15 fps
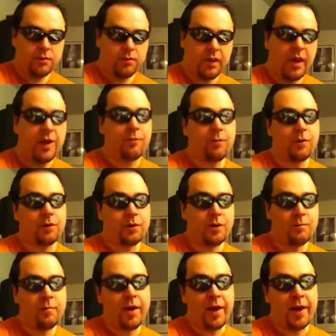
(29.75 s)
Camera,
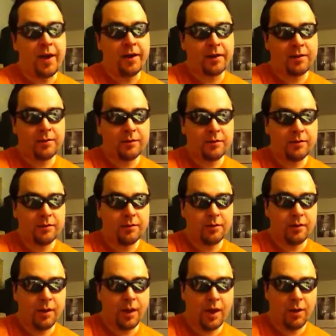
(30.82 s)
come back.
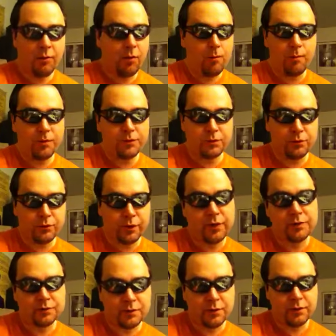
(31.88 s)
I won't be so
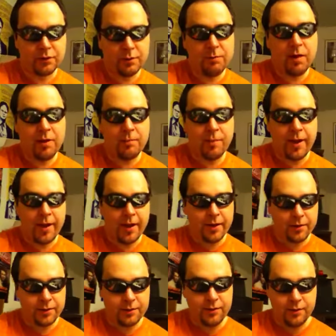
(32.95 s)
crazy. Come on back.